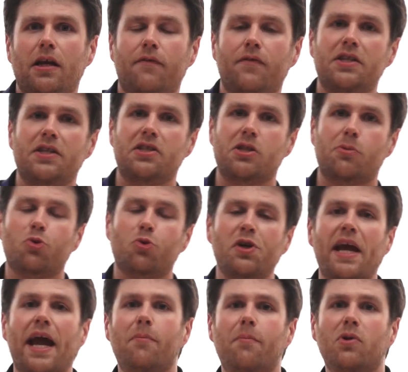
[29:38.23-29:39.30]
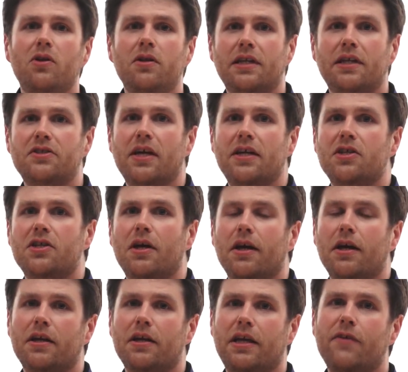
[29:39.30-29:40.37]
of this is a preamble that says,
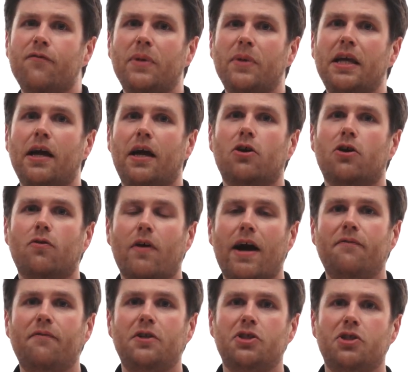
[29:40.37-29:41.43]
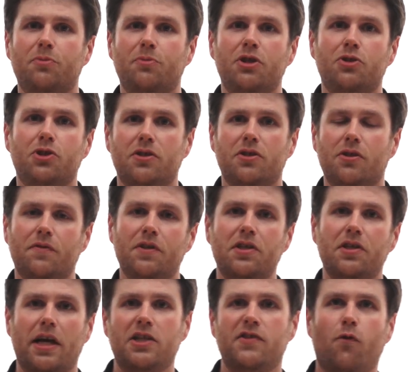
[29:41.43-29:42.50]
give me a Karaf distribution, so in this
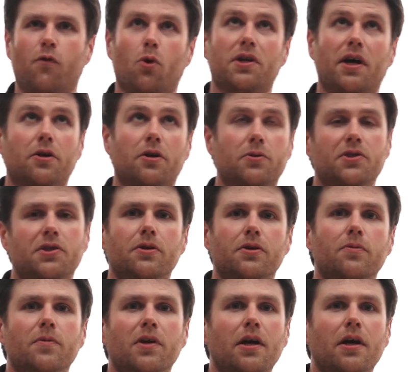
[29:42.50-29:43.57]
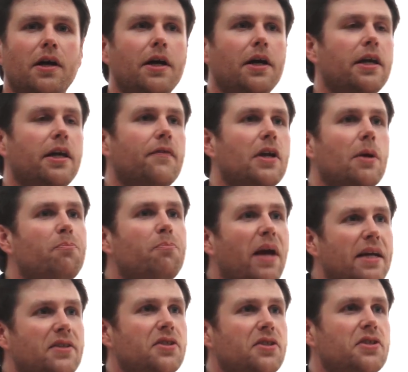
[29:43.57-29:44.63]
case 4.02. Give it a
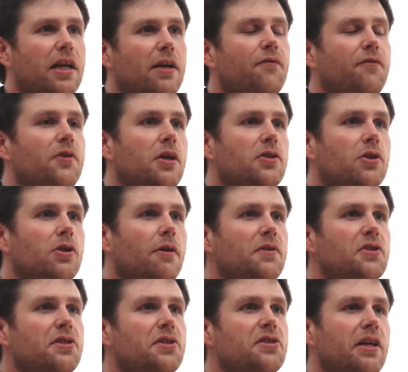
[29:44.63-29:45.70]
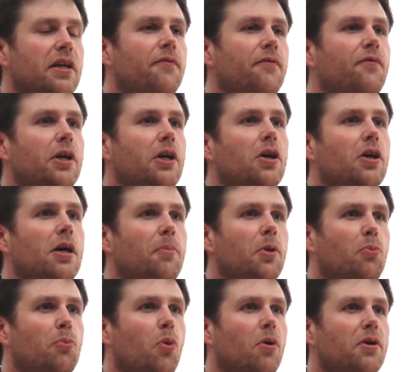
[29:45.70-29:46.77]
basic set of services and configure a couple
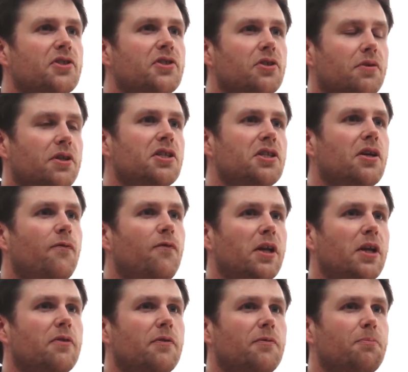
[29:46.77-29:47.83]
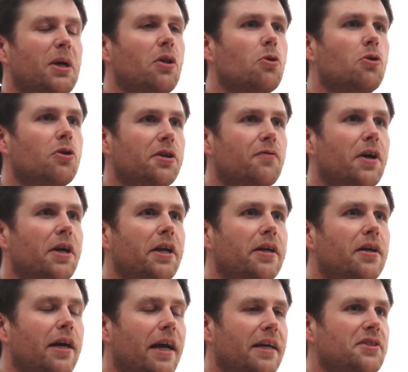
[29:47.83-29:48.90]
of ports so it doesn't conflict with my locally running
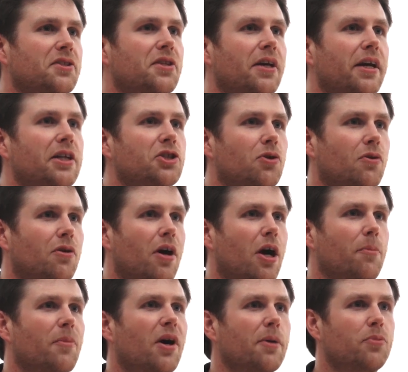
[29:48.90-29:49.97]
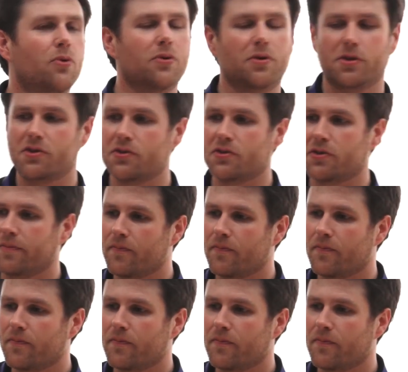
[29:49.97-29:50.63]
SSH or RMI ports.